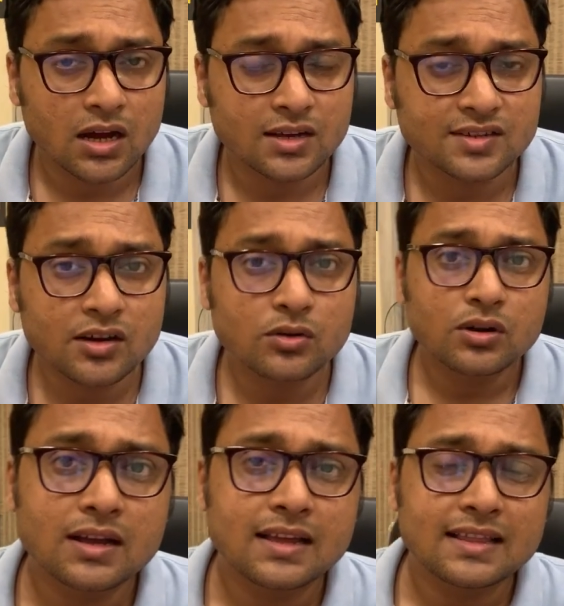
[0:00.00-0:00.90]
So
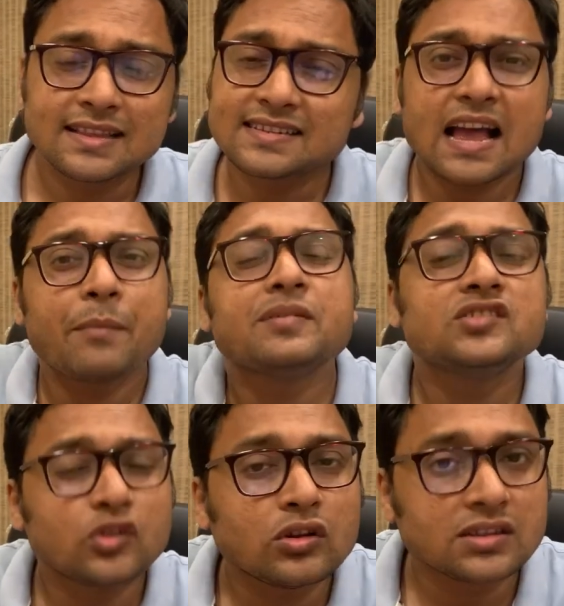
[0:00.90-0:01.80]
this happens
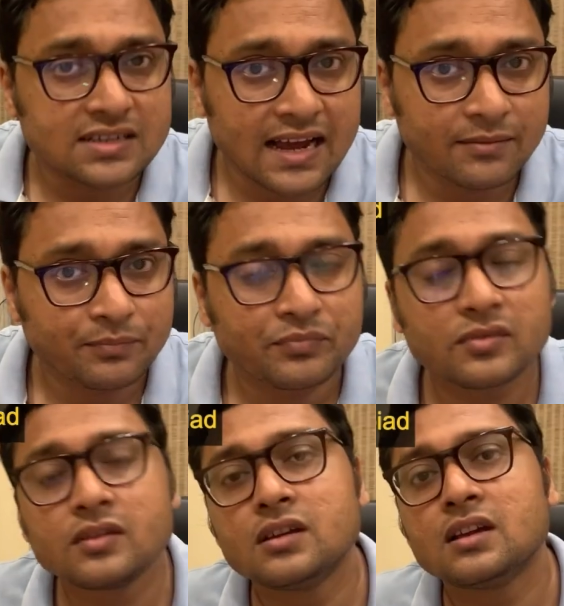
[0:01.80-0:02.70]
all the time.
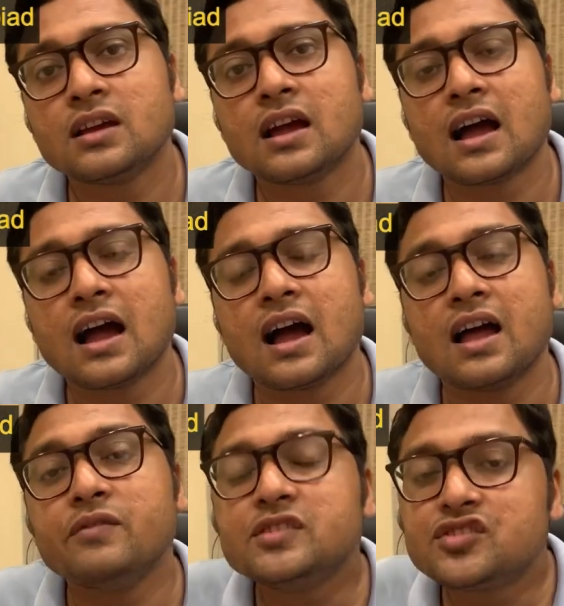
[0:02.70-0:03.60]
I
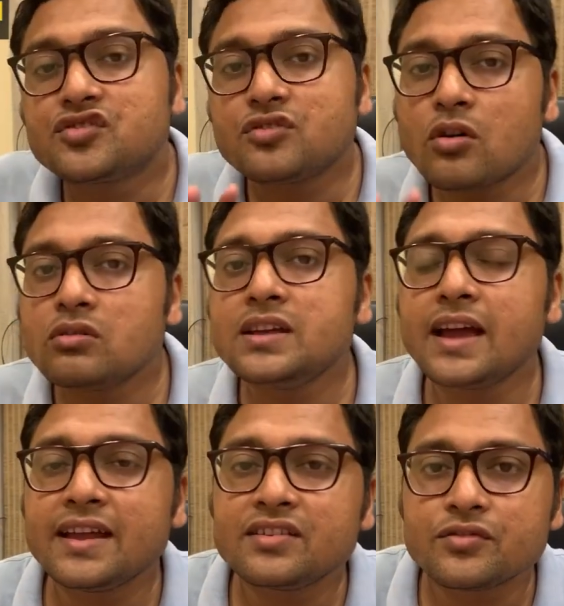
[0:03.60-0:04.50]
will strongly
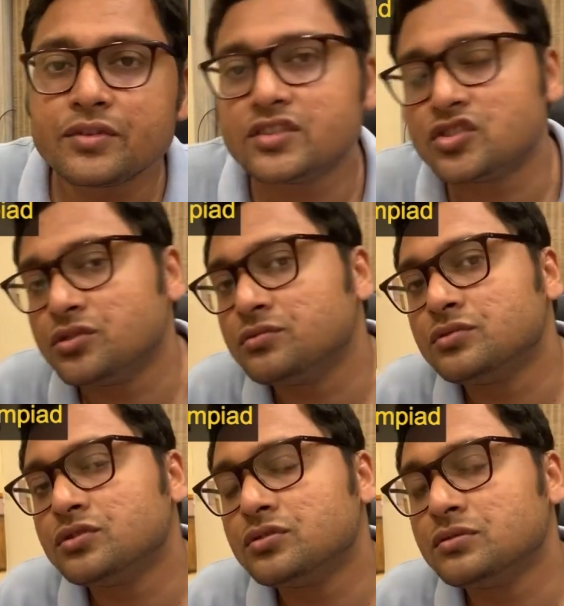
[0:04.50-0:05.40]
encourage you
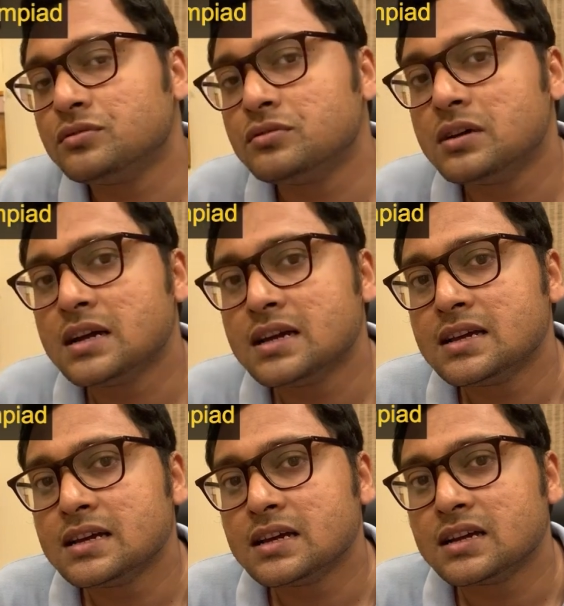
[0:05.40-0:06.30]
to
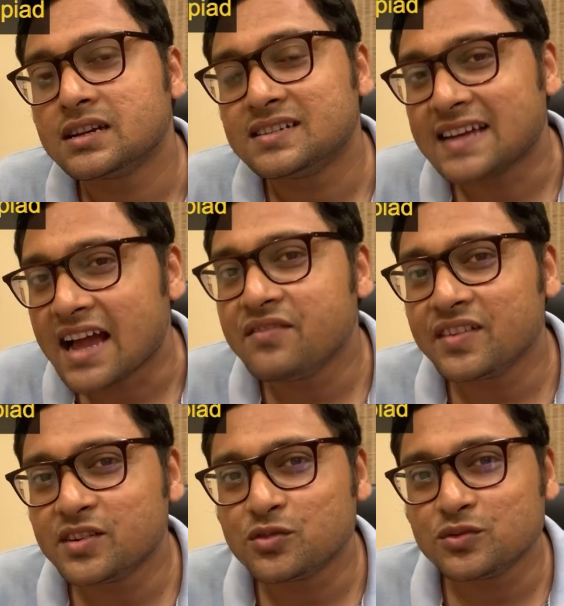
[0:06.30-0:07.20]
dive
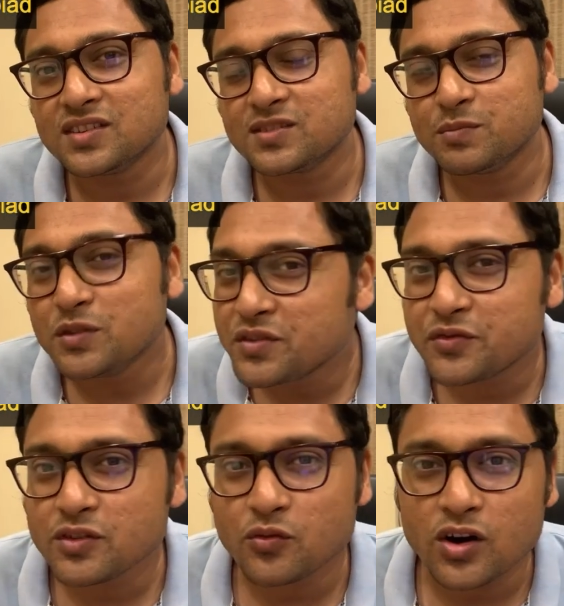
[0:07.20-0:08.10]
into this
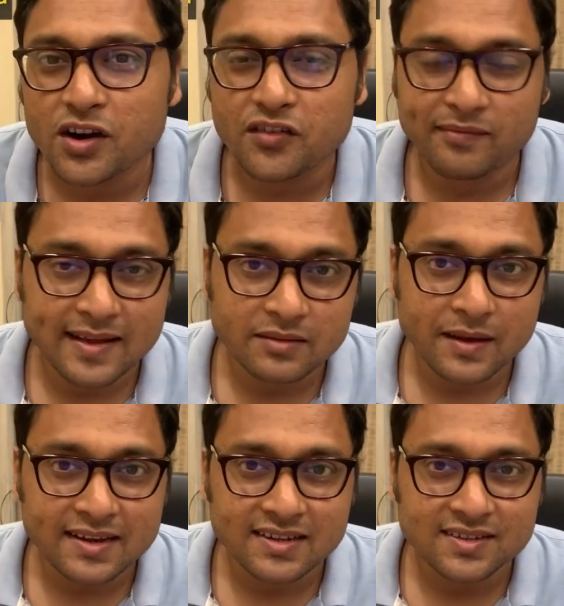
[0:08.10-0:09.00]
beautiful world of
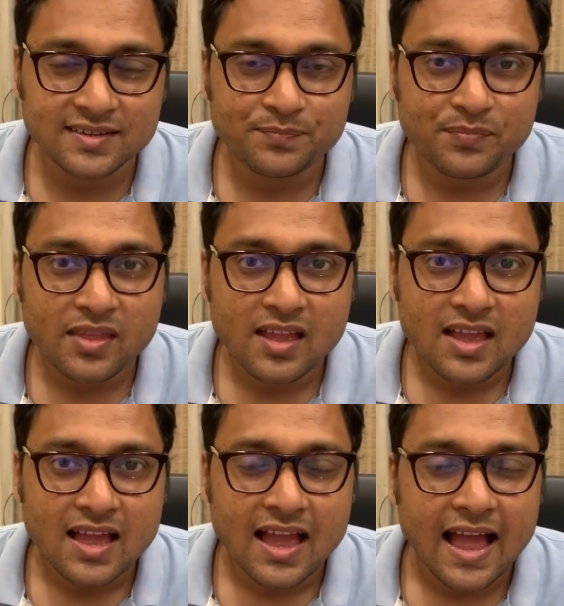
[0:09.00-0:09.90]
mathematics
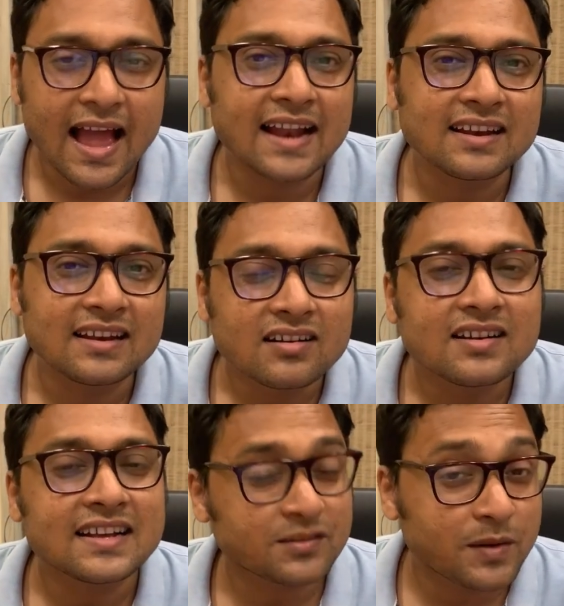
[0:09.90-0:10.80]
and learn
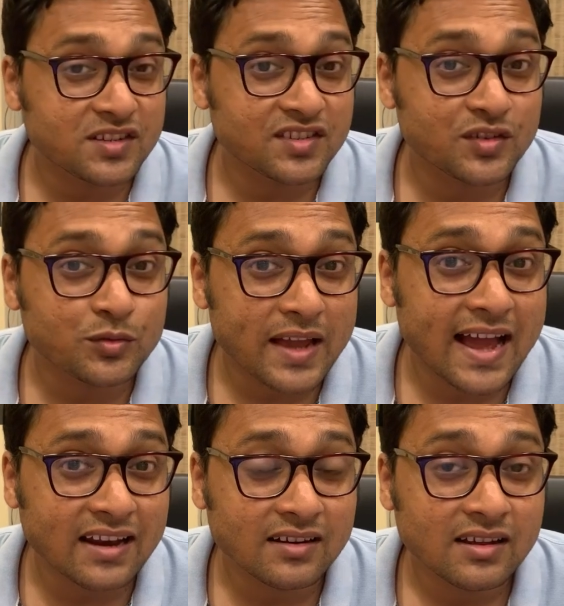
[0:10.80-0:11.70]
as much as you
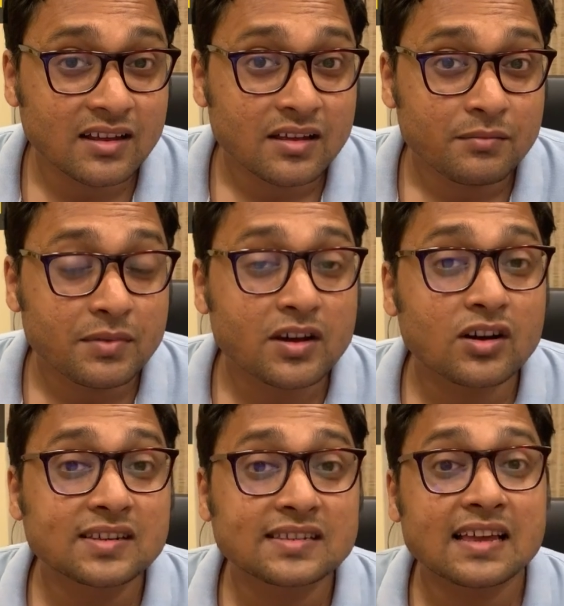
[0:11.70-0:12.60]
can,
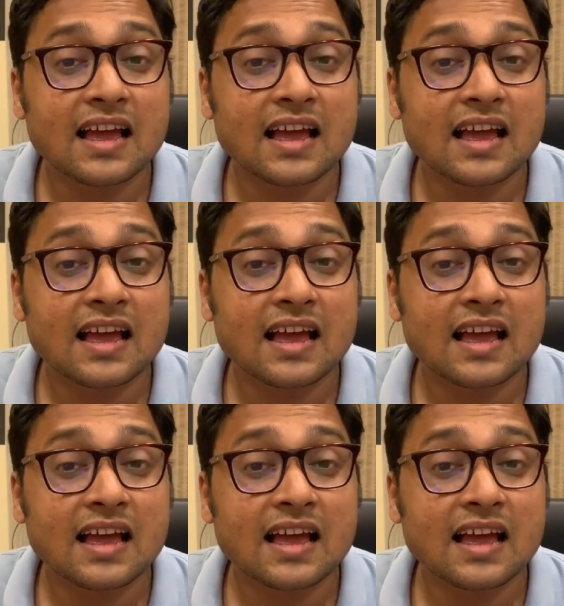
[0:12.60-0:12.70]
because